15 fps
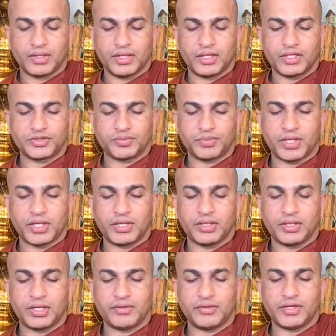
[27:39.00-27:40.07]
Expand
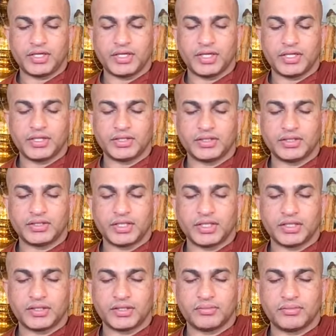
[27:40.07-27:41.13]
the loving kindness
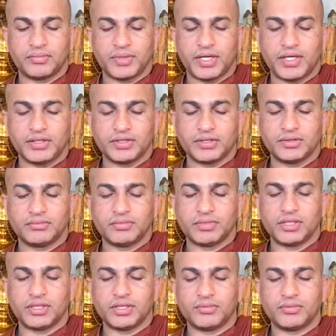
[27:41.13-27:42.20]
and compassion
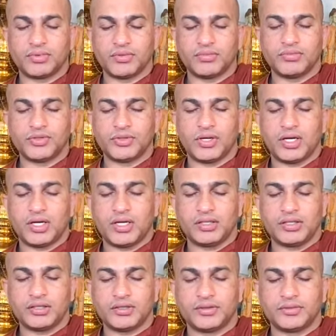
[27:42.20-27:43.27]
beginning from your
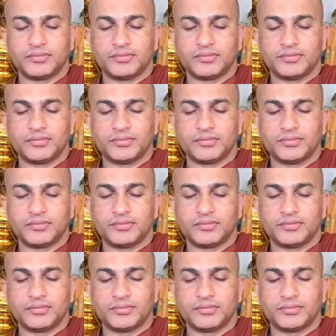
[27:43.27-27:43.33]
heart.